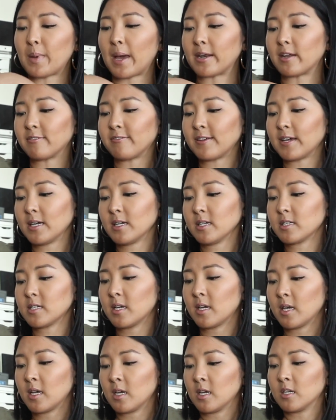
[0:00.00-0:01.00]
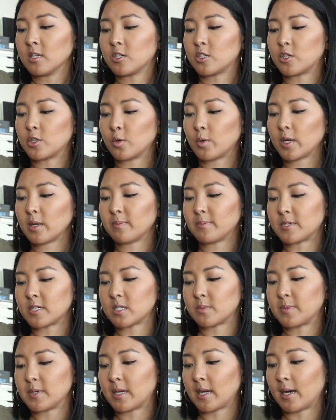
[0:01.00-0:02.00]
benefit to it,
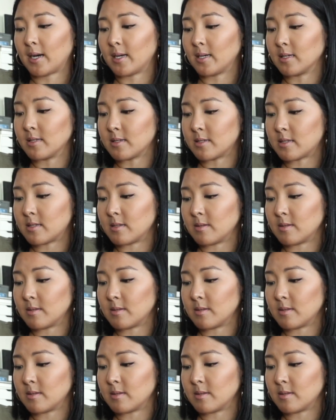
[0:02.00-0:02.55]
just because,